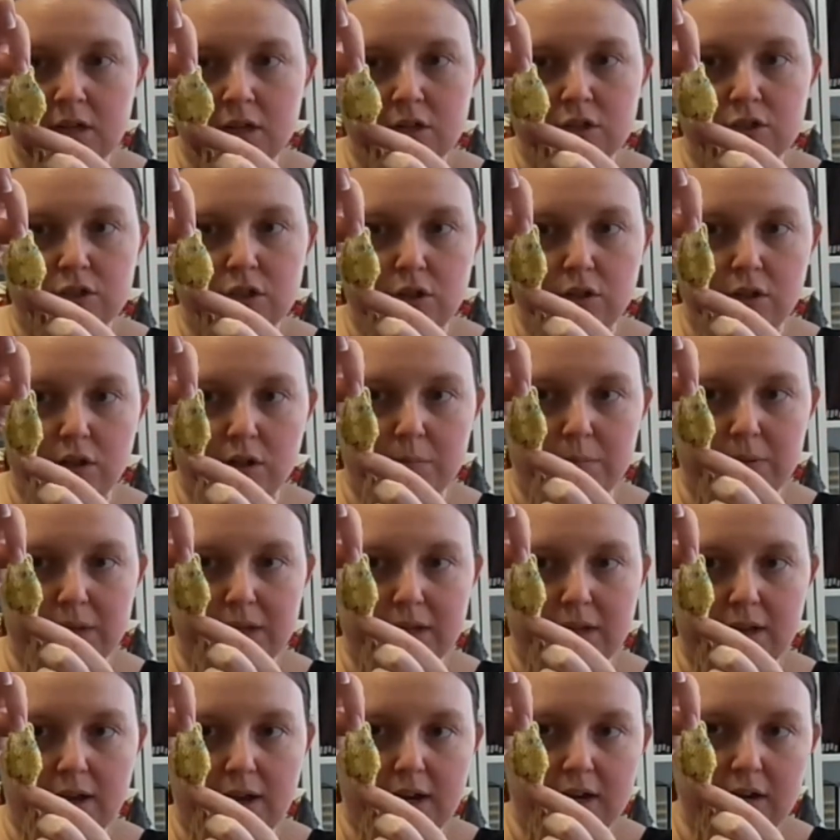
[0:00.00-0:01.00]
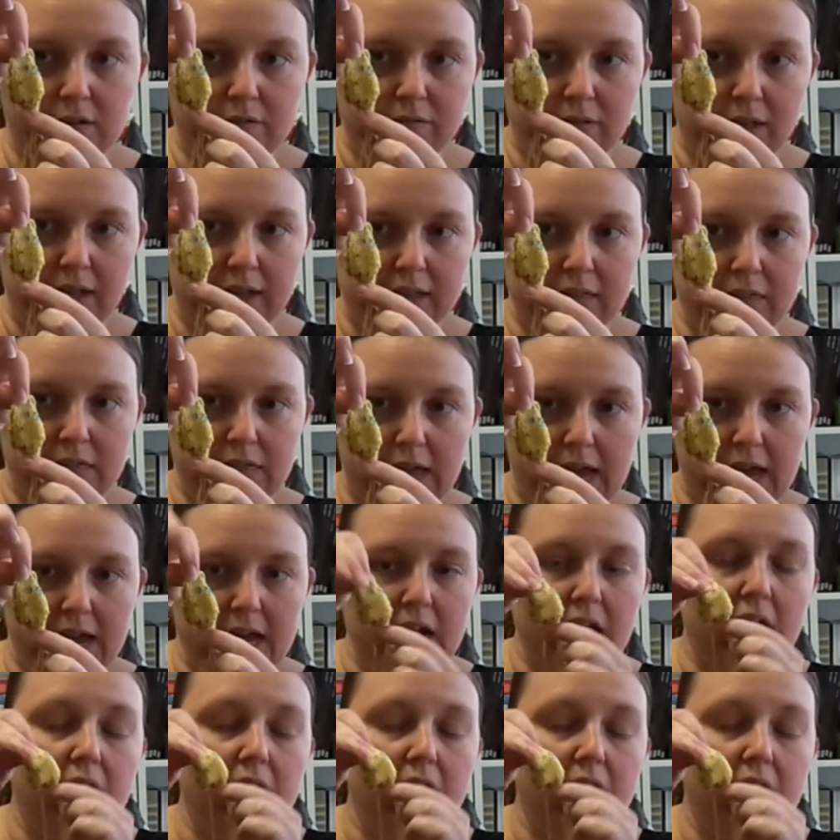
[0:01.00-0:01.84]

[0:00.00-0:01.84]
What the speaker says: So they'll be kind of like that,